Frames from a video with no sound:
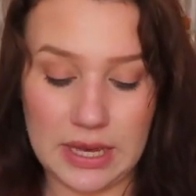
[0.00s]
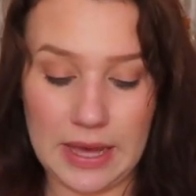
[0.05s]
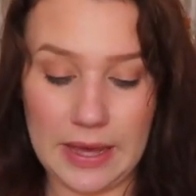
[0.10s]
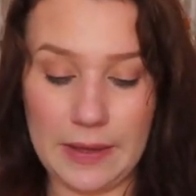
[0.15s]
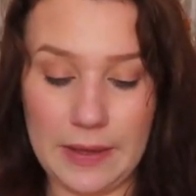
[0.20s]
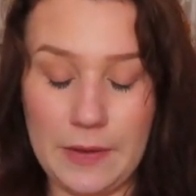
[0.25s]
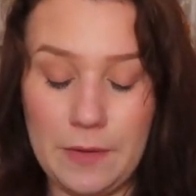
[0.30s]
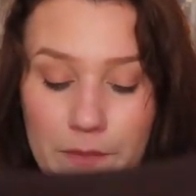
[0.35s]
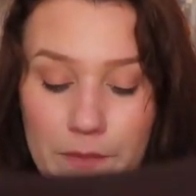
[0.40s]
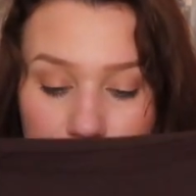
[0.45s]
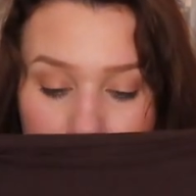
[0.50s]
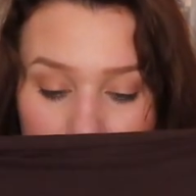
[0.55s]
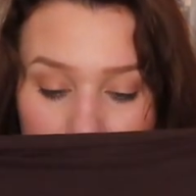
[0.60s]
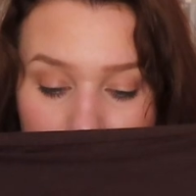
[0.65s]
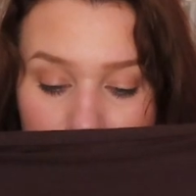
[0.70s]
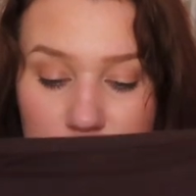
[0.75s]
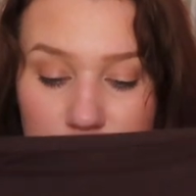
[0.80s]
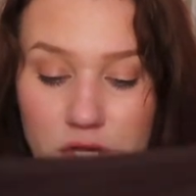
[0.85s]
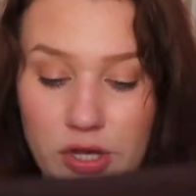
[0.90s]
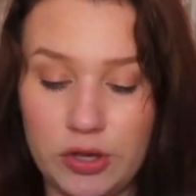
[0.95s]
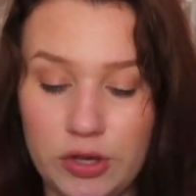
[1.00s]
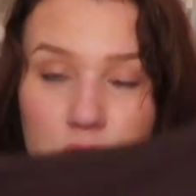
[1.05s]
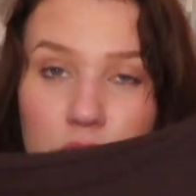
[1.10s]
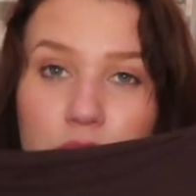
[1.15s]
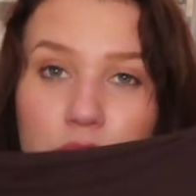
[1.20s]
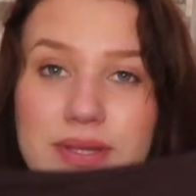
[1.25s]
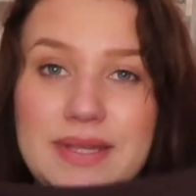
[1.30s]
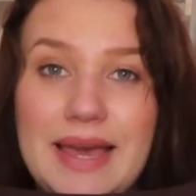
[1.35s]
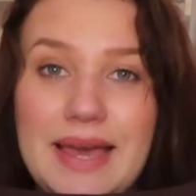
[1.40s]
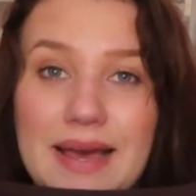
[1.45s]
Um,
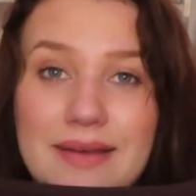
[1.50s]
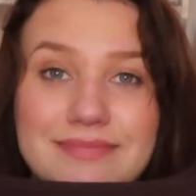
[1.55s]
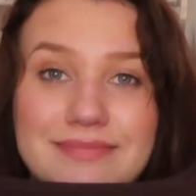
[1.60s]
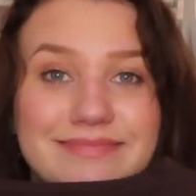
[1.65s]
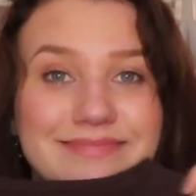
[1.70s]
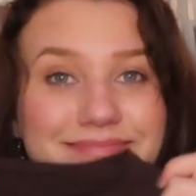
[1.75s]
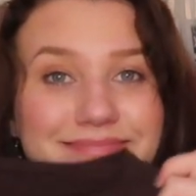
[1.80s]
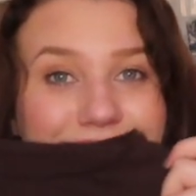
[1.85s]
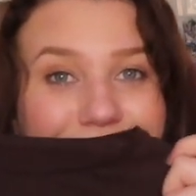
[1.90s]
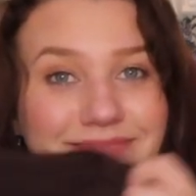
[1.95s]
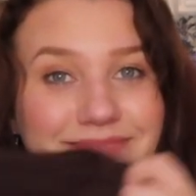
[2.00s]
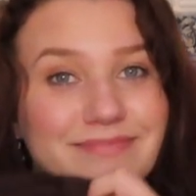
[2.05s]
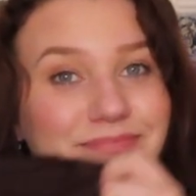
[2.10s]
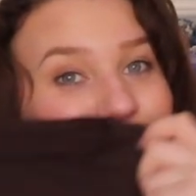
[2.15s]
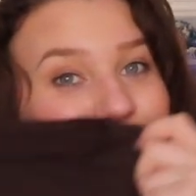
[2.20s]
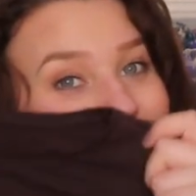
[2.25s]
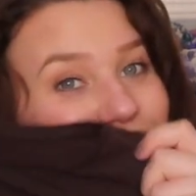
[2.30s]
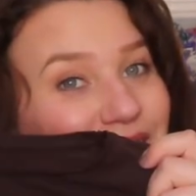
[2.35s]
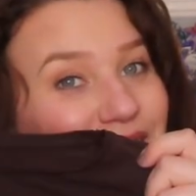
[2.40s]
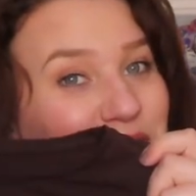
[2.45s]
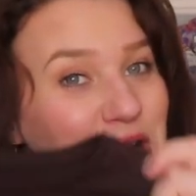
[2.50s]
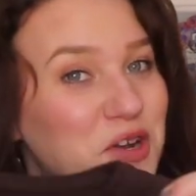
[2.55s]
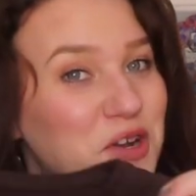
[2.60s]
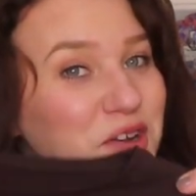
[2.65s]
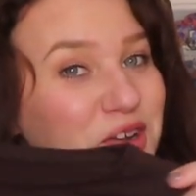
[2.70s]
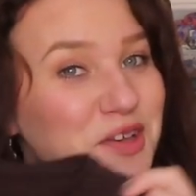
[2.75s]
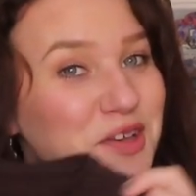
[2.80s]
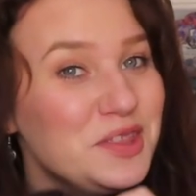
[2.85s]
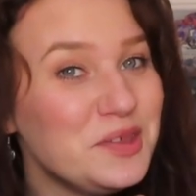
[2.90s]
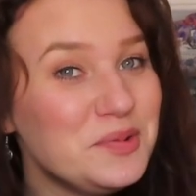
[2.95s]
so yeah, but I've got
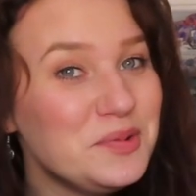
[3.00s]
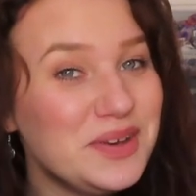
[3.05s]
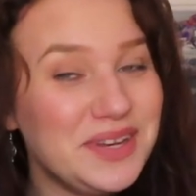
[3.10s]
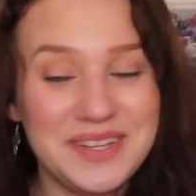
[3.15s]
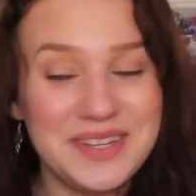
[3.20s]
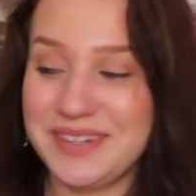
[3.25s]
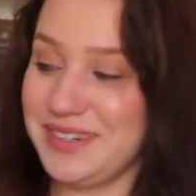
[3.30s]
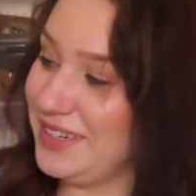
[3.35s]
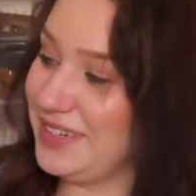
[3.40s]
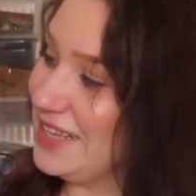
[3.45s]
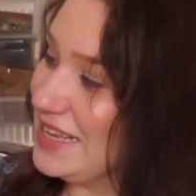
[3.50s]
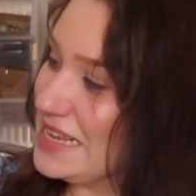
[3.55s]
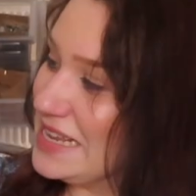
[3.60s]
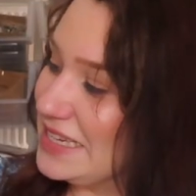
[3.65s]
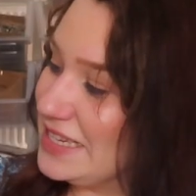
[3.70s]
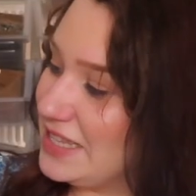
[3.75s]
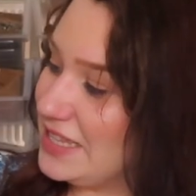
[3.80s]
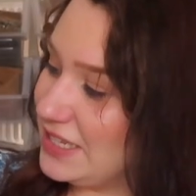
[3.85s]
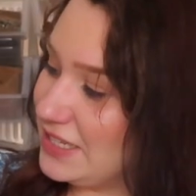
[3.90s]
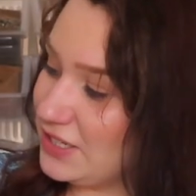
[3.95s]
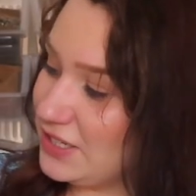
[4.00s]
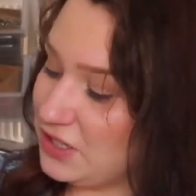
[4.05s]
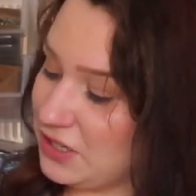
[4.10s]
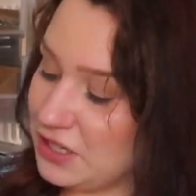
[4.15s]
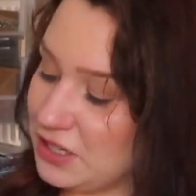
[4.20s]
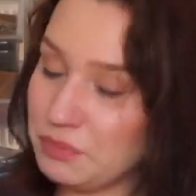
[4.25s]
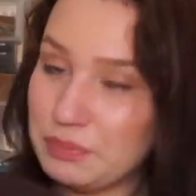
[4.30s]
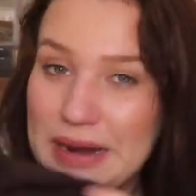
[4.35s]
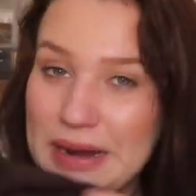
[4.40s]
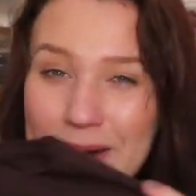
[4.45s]
another one. So this is
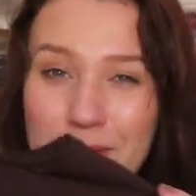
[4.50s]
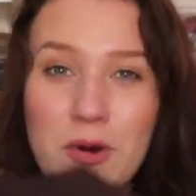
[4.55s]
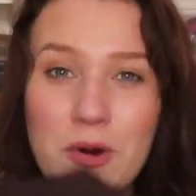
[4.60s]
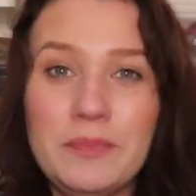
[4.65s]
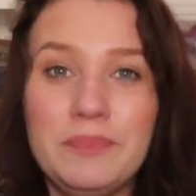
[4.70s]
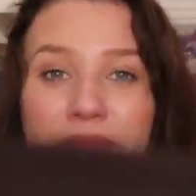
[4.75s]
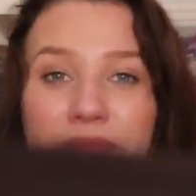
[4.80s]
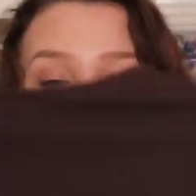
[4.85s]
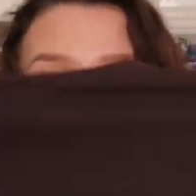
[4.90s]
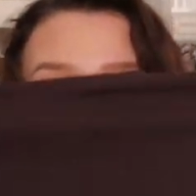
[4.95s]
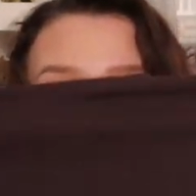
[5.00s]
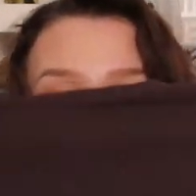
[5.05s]
just a brown one and I